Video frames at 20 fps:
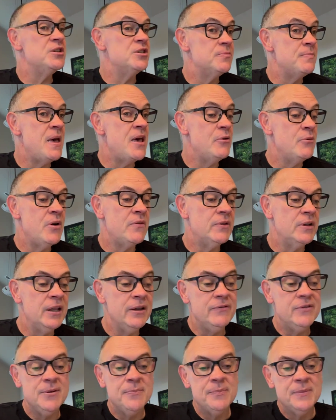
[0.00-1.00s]
the richest man who
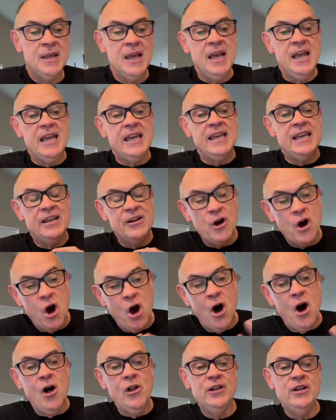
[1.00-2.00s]
ever lived, in
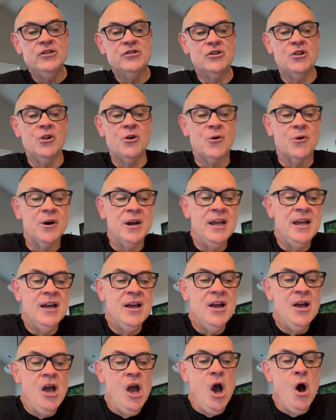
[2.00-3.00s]
all his
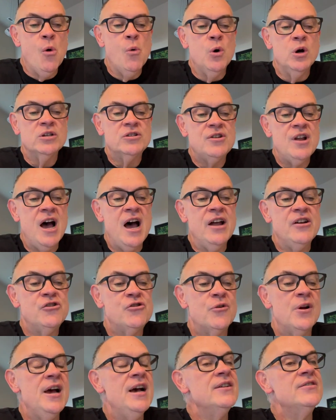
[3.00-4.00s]
glory, was
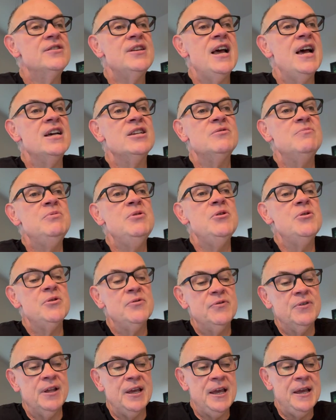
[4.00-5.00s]
not dressed as
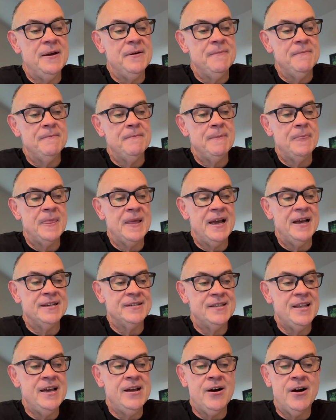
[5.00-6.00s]
beautifully
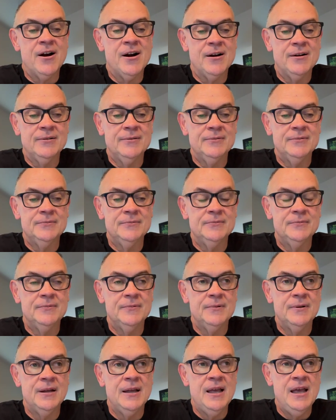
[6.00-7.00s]
as they are.
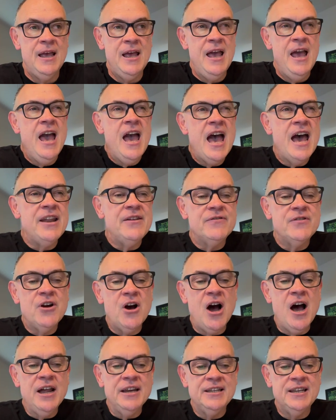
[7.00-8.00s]
And
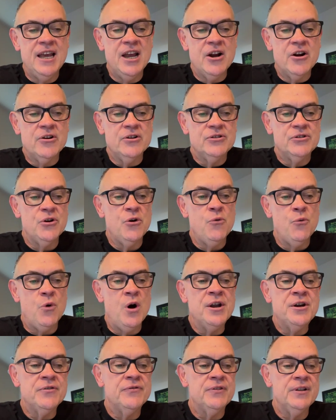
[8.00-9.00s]
if God cares so
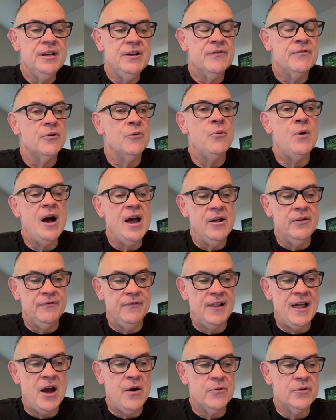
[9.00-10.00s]
wonderfully for
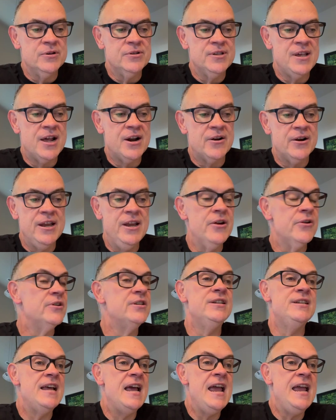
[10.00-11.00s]
wildflowers that are
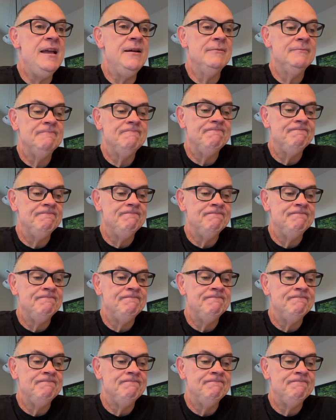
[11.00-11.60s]
here today